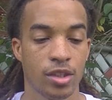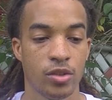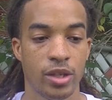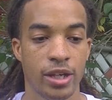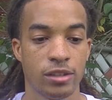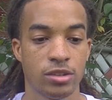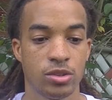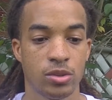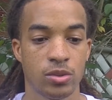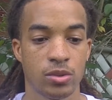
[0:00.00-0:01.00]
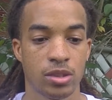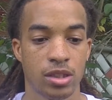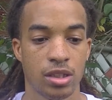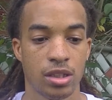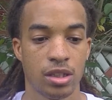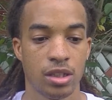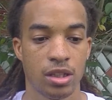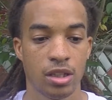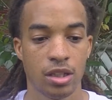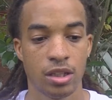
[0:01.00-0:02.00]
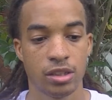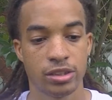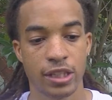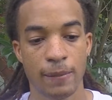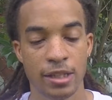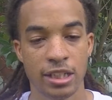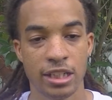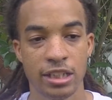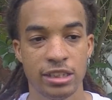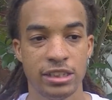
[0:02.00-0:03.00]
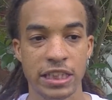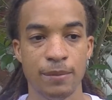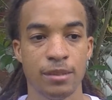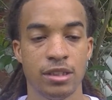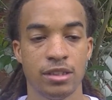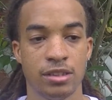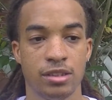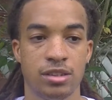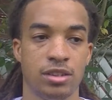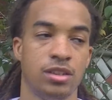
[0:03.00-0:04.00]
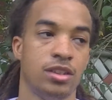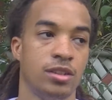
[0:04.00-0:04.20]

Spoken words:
You don't have to summon any demons.